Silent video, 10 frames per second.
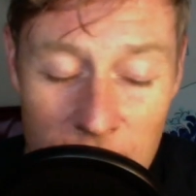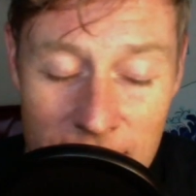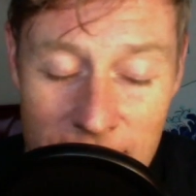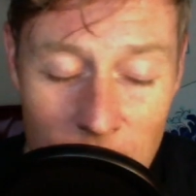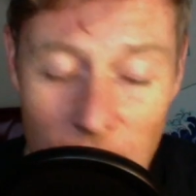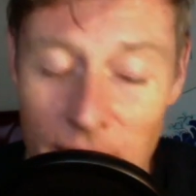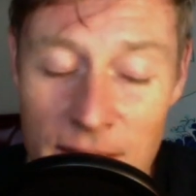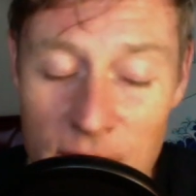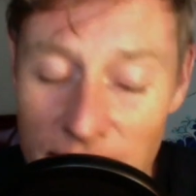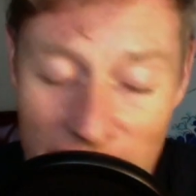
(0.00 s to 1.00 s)
It's something that
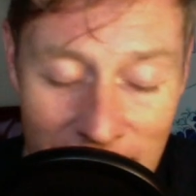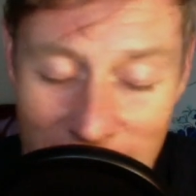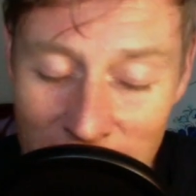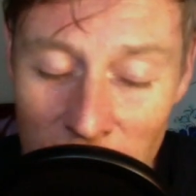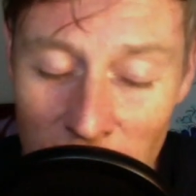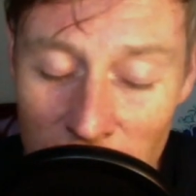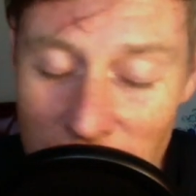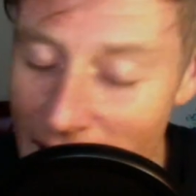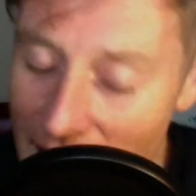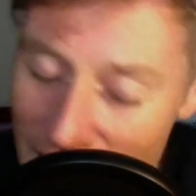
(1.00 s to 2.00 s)
you can let go
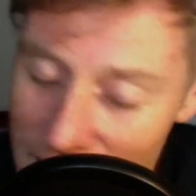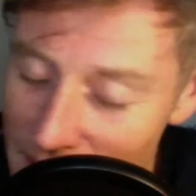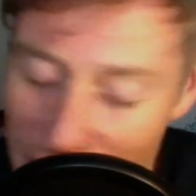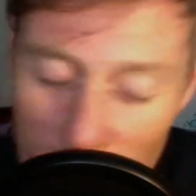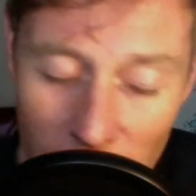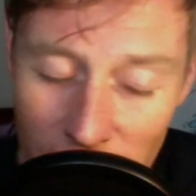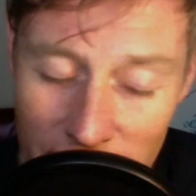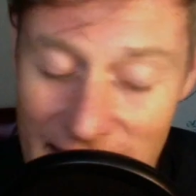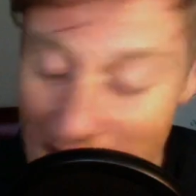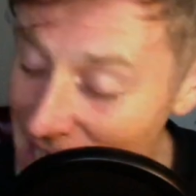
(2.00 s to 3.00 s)
and just experience
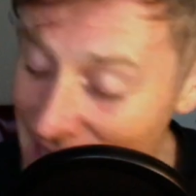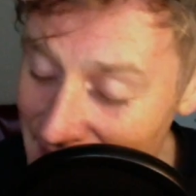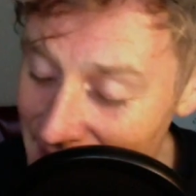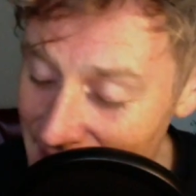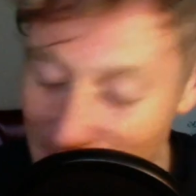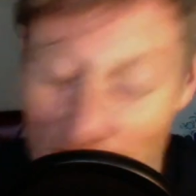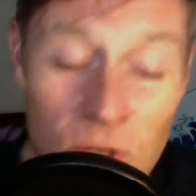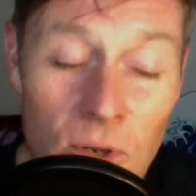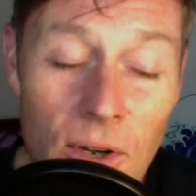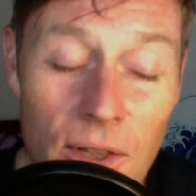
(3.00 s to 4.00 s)
as it is.
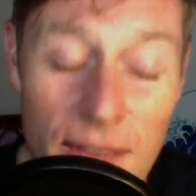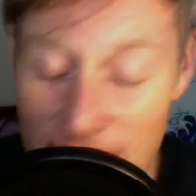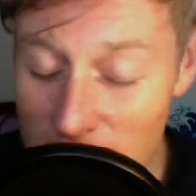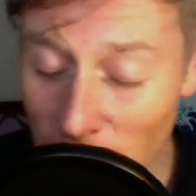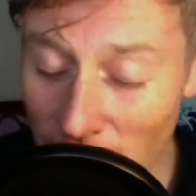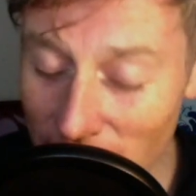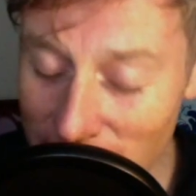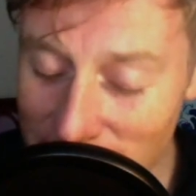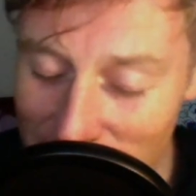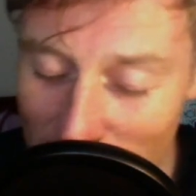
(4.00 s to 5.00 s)
Enjoy the experience,